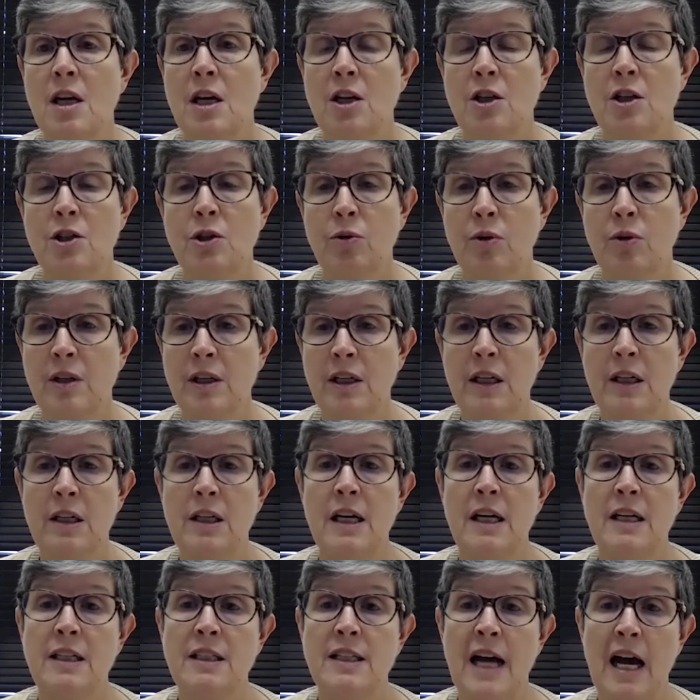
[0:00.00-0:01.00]
to a
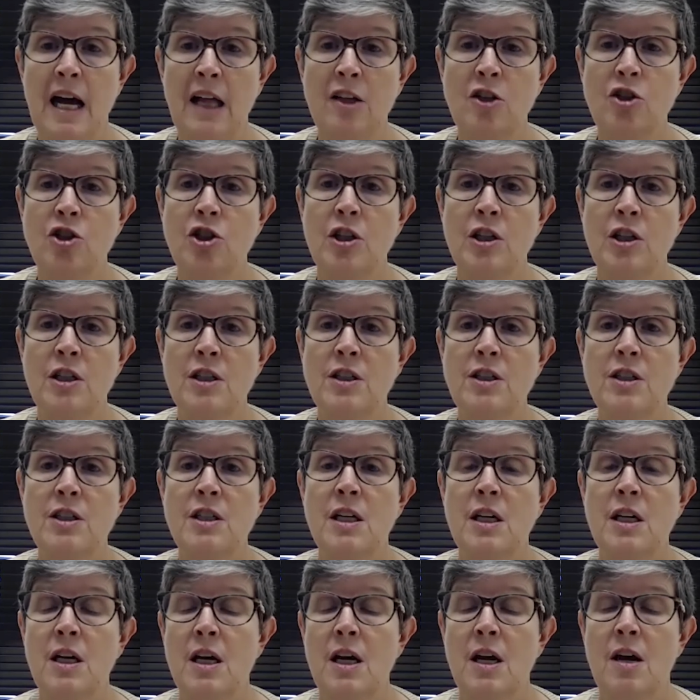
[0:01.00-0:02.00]
neonatologist
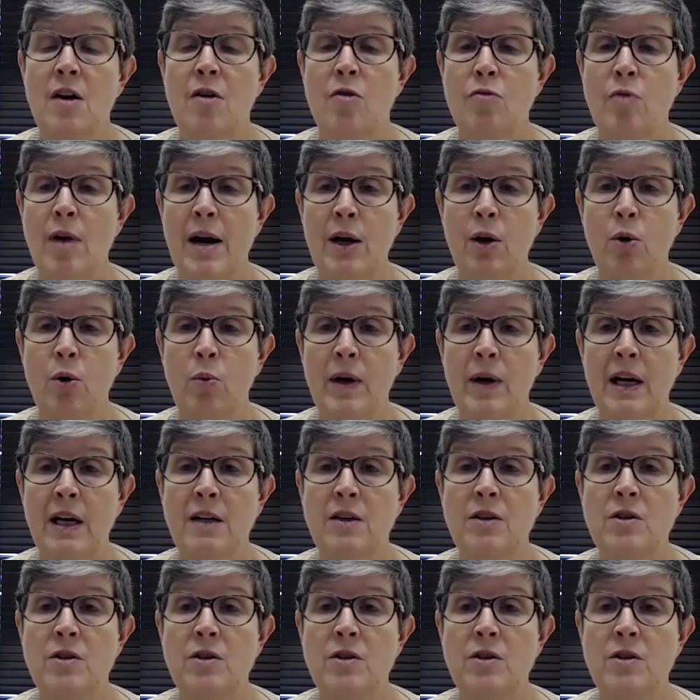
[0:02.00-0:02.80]
right away.